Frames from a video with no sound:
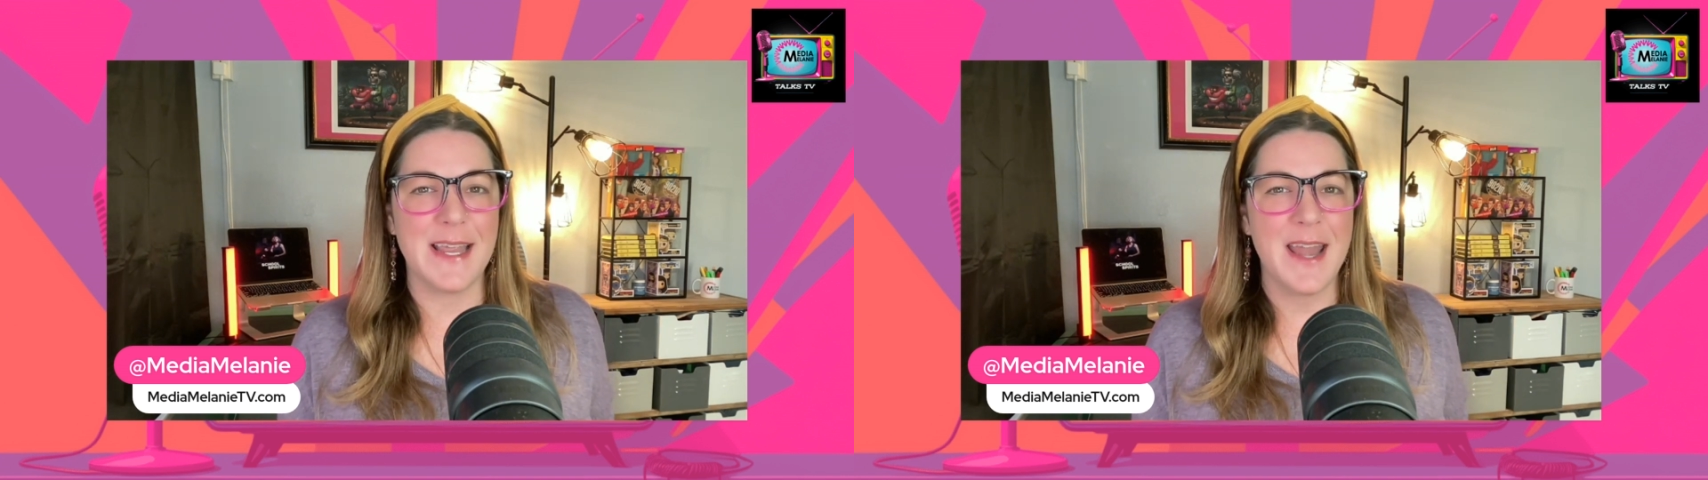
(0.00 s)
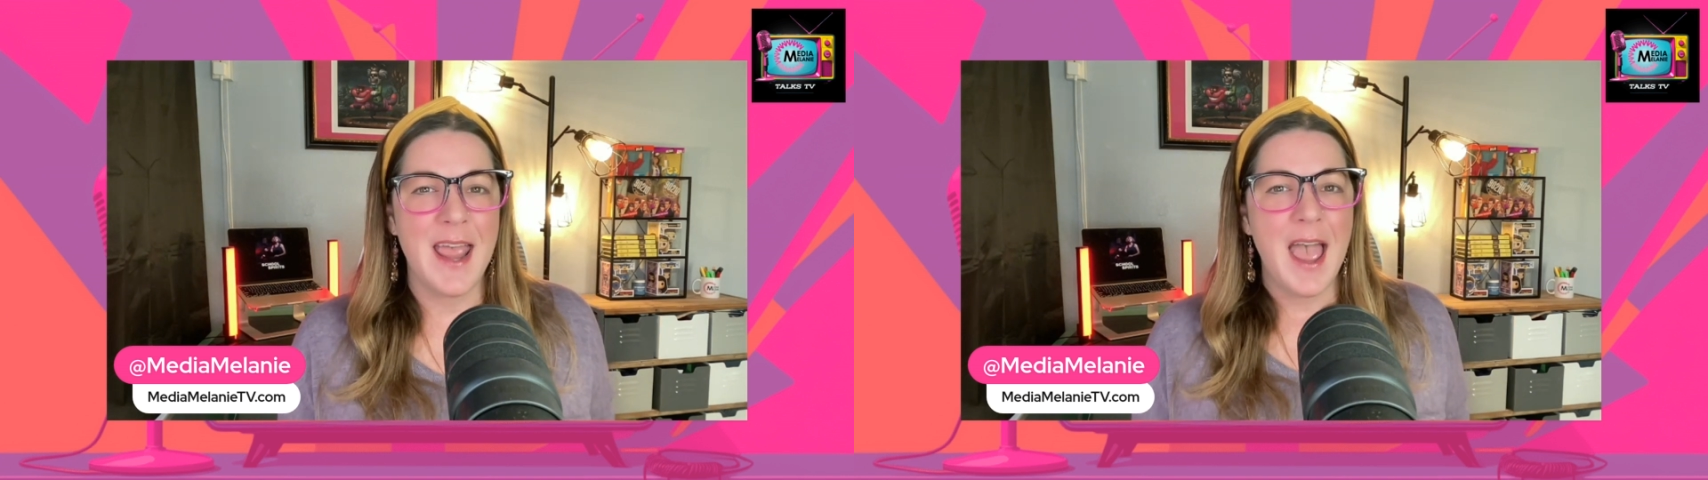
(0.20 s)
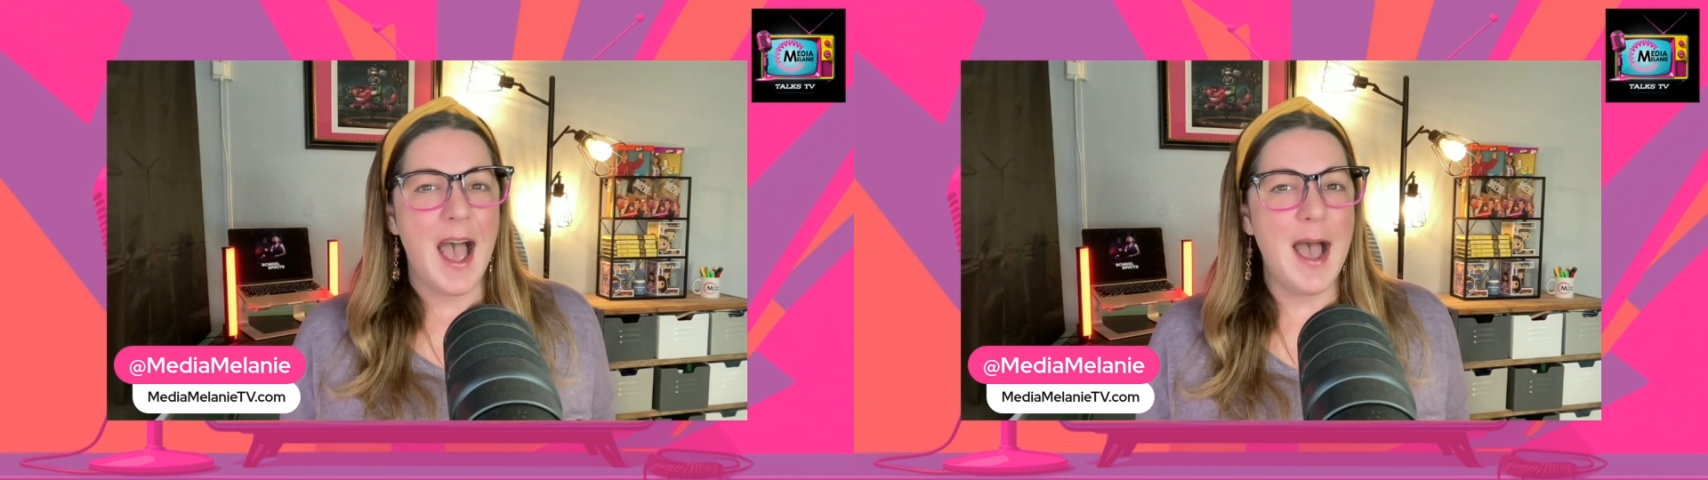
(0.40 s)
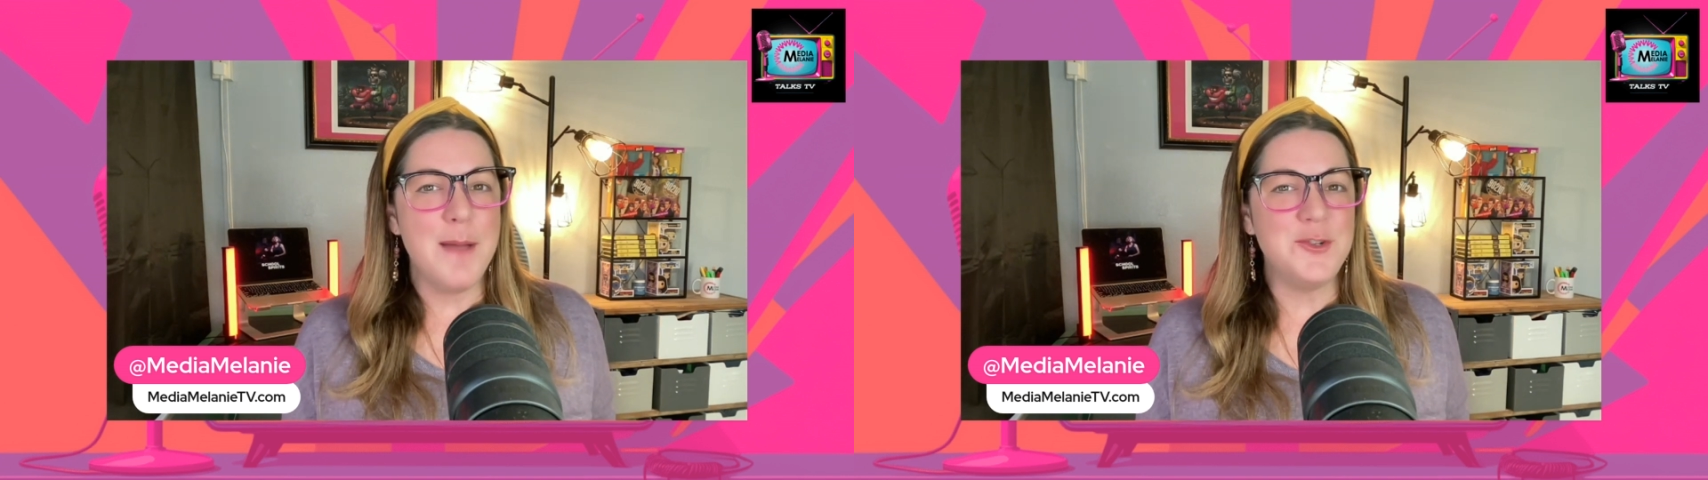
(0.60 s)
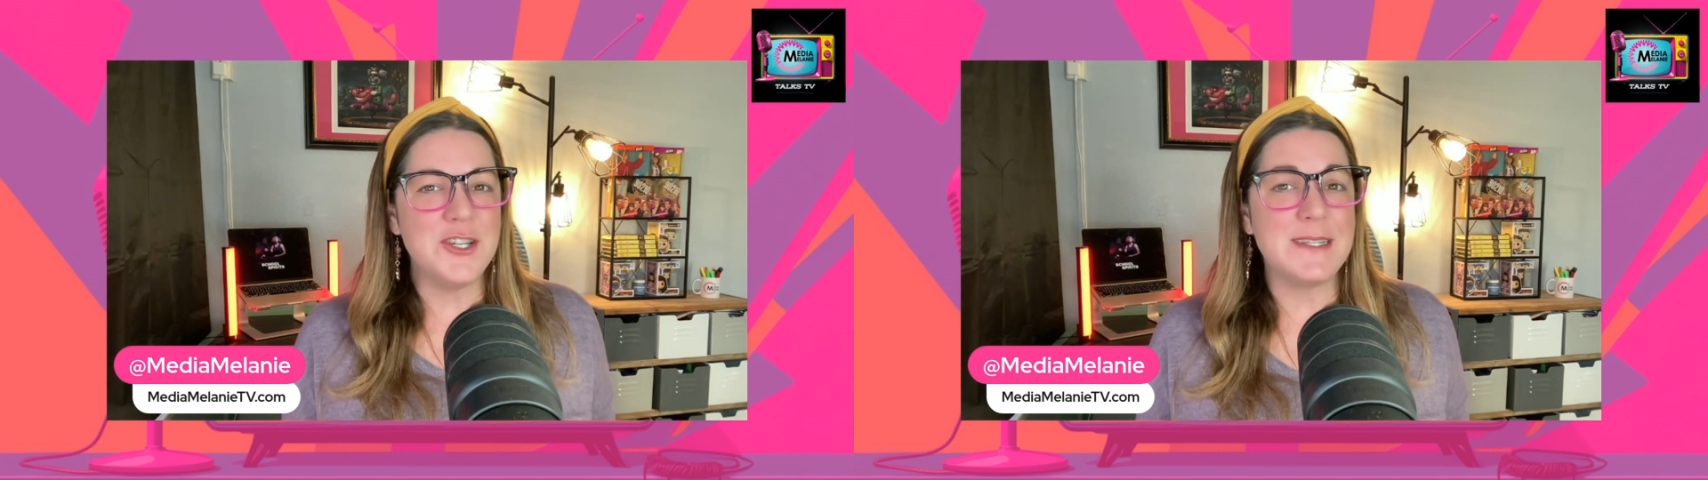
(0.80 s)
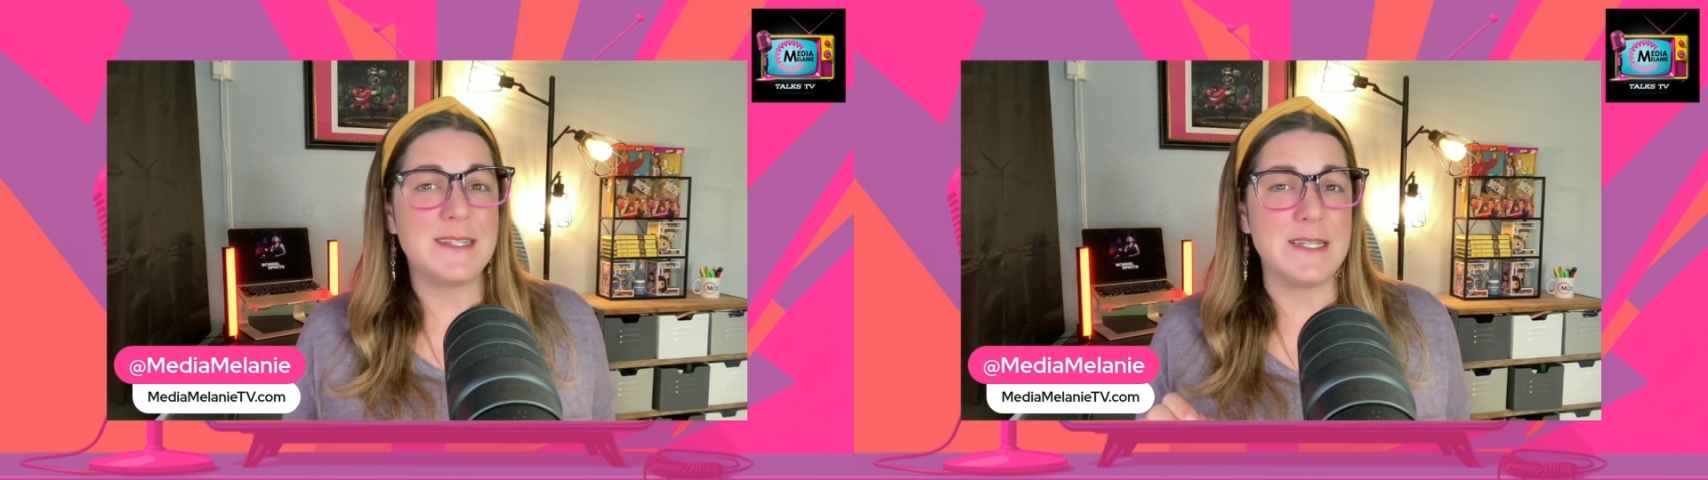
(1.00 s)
And I'm just